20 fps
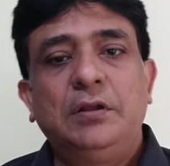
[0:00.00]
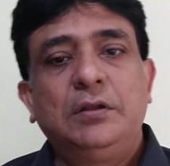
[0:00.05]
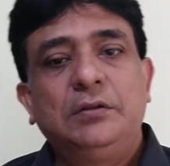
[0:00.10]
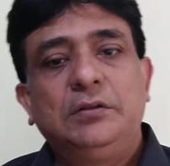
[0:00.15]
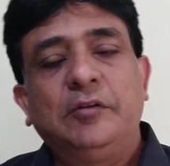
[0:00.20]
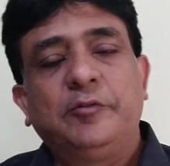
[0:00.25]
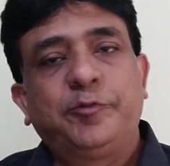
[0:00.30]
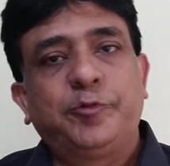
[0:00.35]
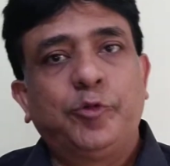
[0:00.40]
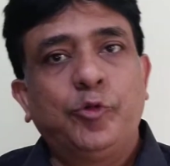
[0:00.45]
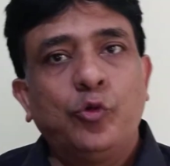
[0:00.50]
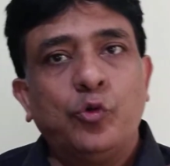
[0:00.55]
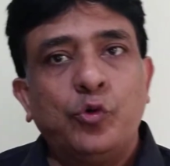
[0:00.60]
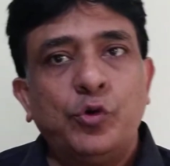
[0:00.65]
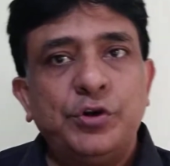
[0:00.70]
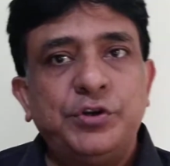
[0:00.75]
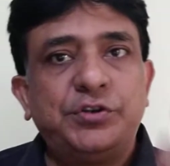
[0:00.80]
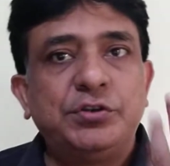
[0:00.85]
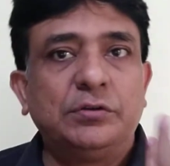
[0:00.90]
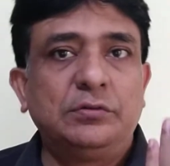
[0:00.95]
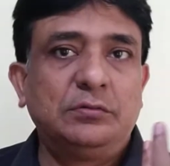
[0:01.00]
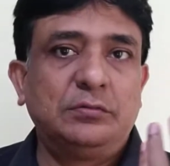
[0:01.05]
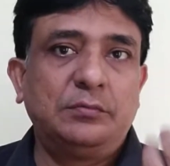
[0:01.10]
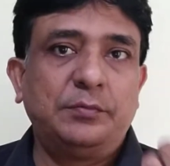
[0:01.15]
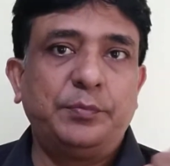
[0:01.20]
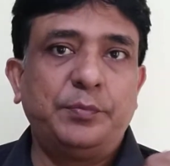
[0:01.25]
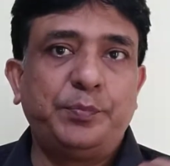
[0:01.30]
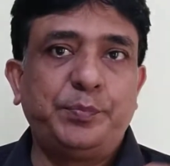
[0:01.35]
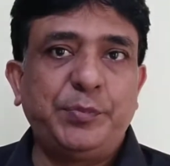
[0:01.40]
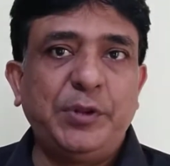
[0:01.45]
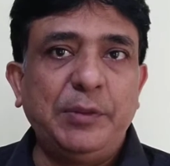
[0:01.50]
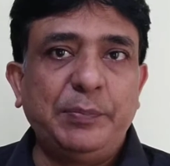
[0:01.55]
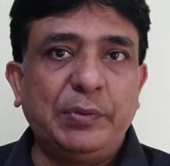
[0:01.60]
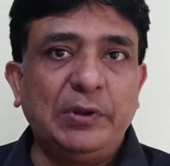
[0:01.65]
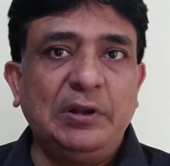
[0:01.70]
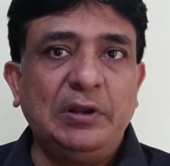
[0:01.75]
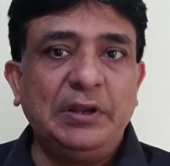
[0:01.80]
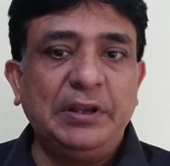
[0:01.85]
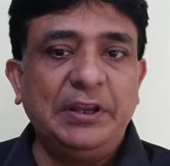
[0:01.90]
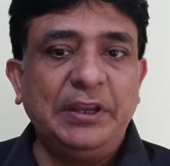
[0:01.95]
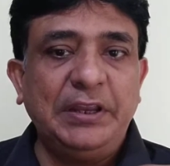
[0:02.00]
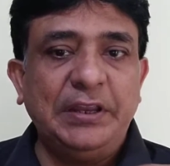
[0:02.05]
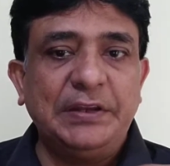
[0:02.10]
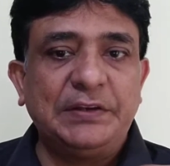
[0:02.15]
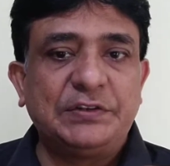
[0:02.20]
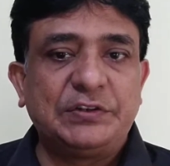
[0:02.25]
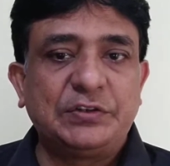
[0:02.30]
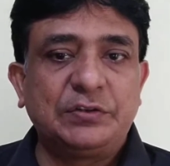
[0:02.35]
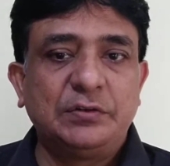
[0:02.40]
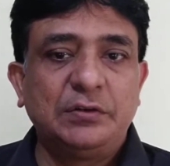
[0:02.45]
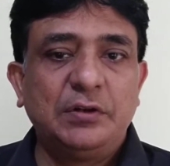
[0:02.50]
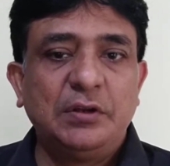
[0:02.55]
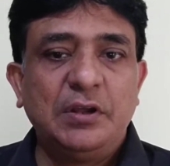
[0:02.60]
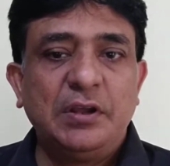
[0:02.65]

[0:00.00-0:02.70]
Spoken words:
The food people eat,